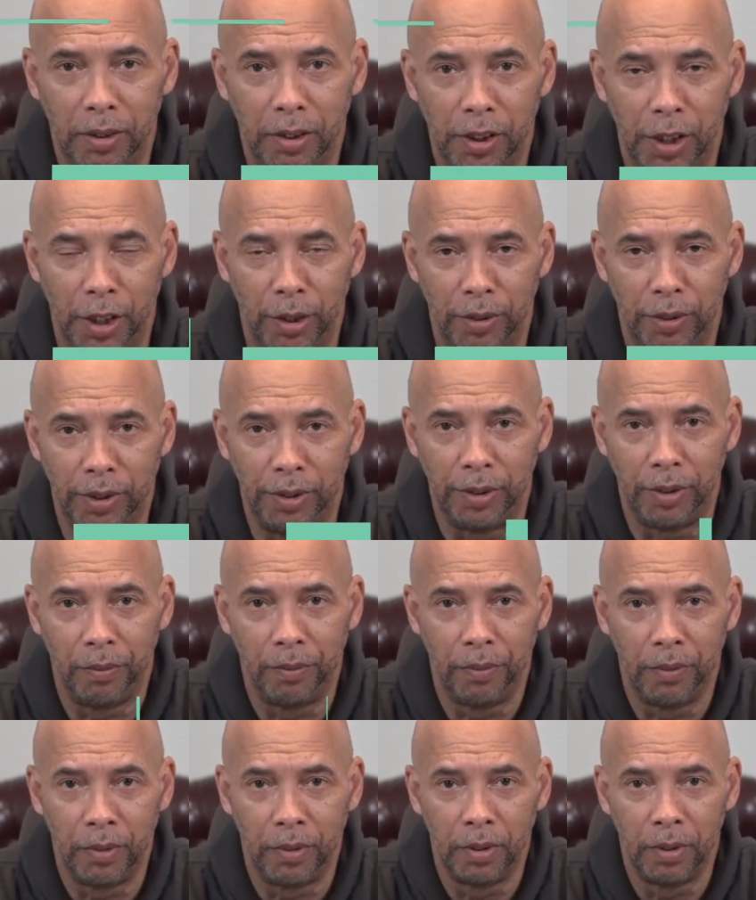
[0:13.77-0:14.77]
series.
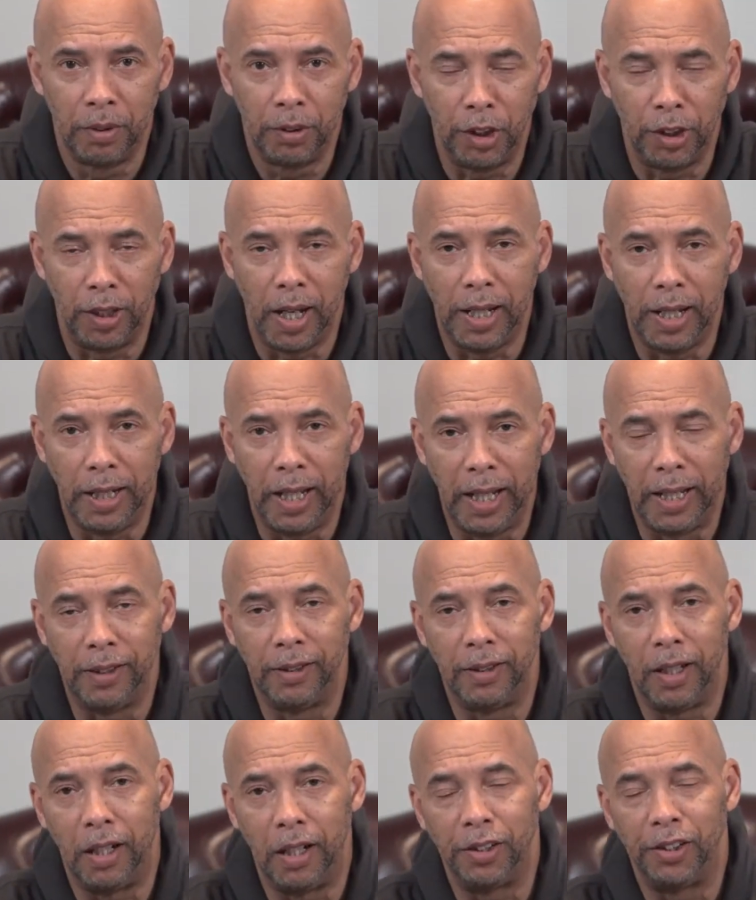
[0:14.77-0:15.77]
Tonight
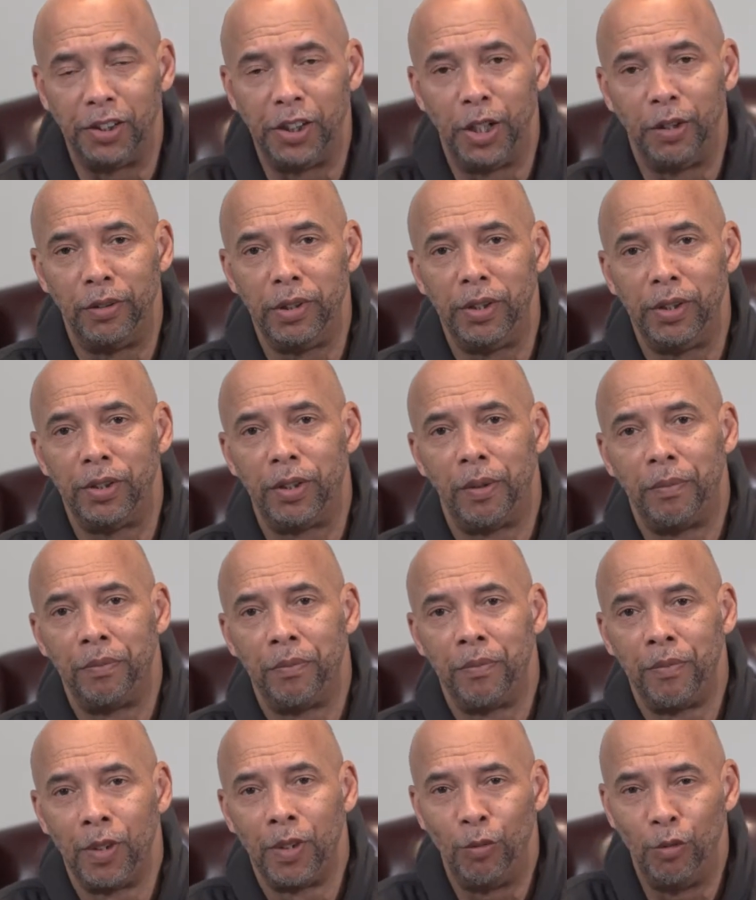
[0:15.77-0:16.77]
ends our series.
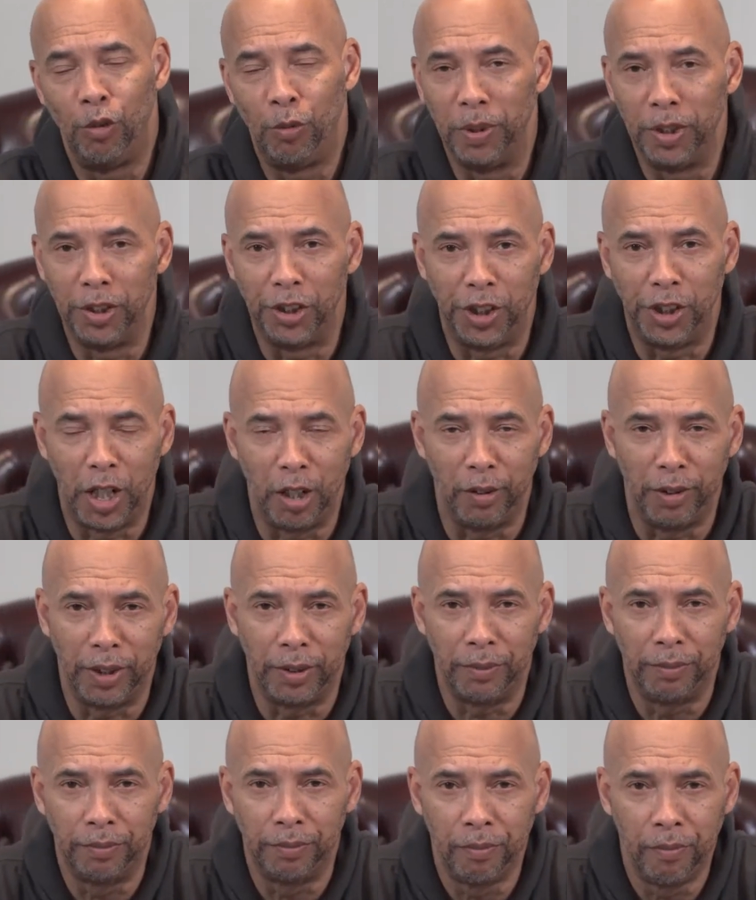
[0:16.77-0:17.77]
We've been
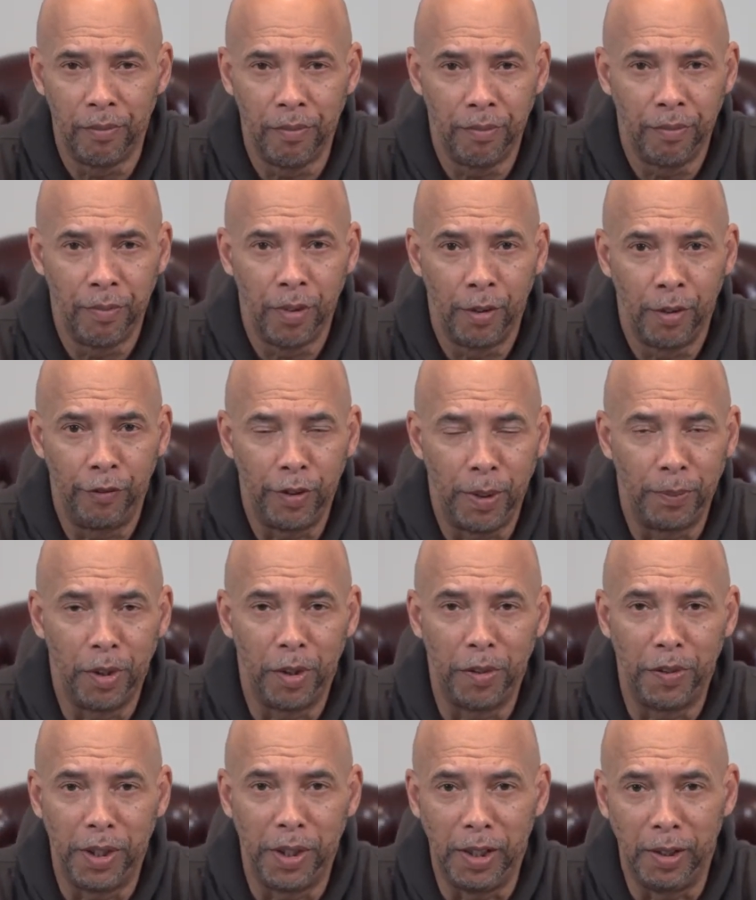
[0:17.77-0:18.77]
sharing from
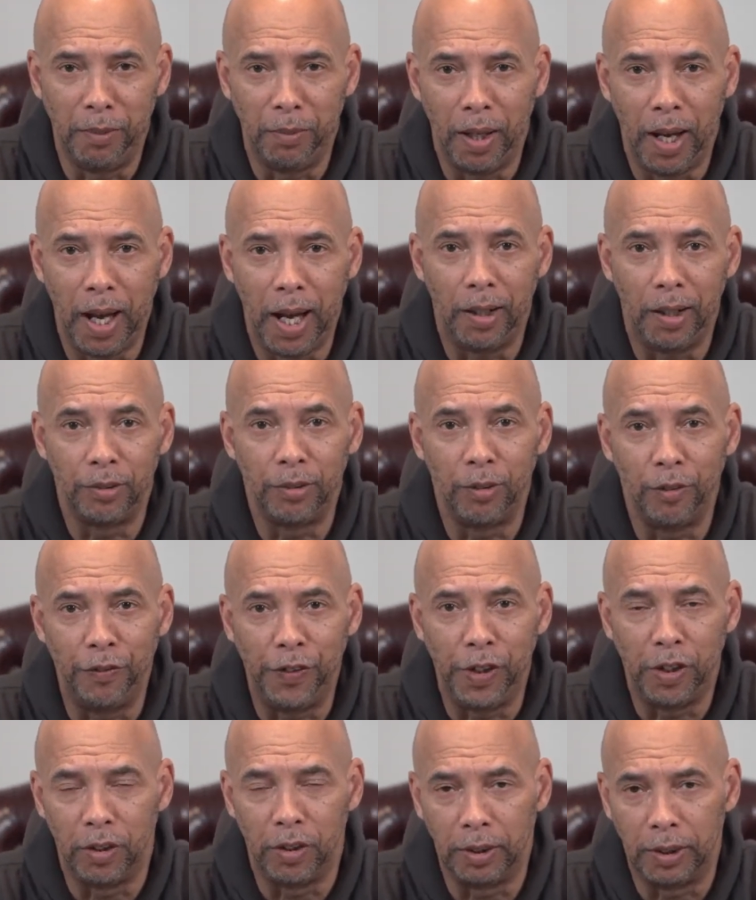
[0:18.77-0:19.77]
the theme, How to
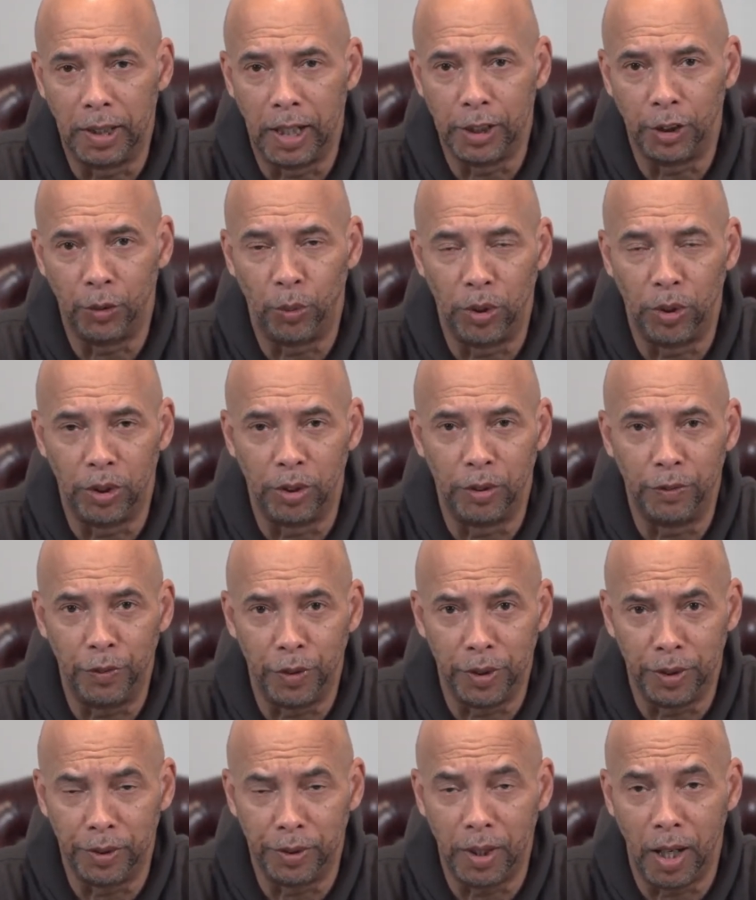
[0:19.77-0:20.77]
Feed on God's Word,
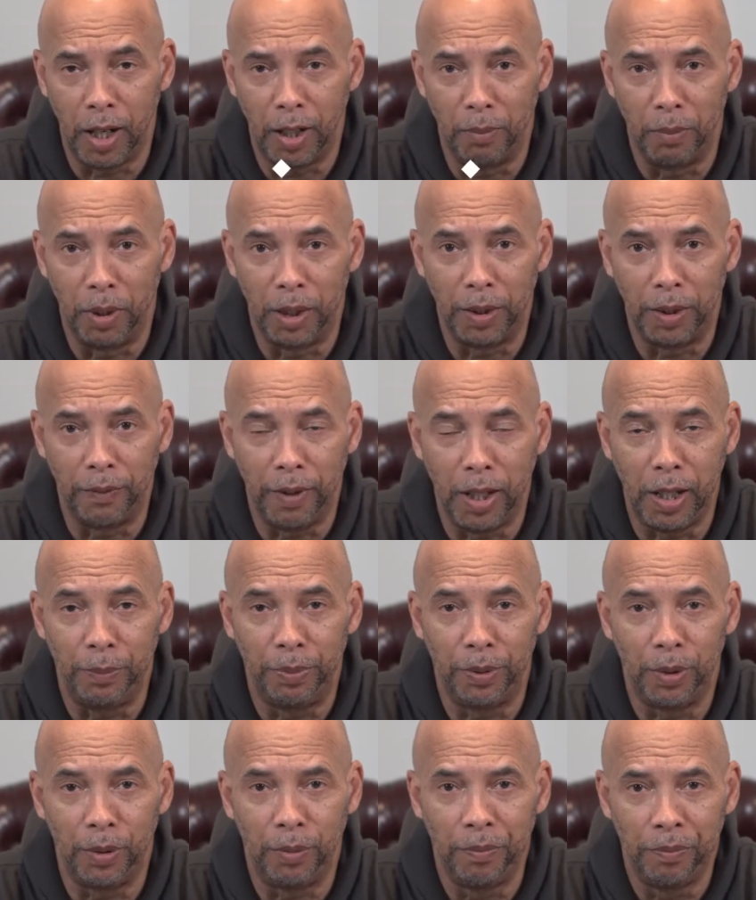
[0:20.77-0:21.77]
for the entire month of
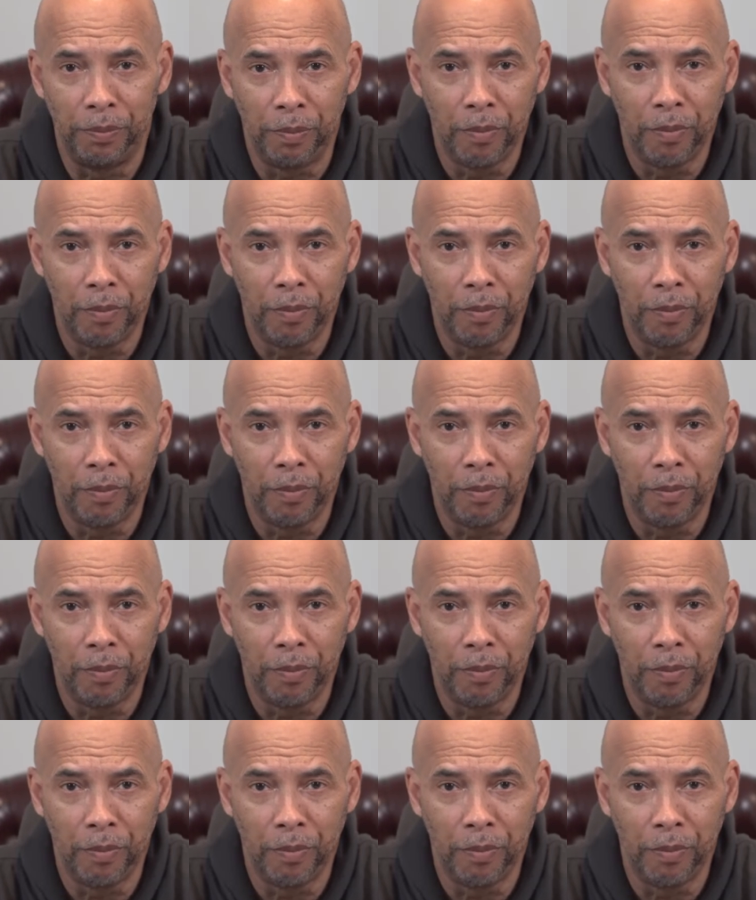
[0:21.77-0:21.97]
April.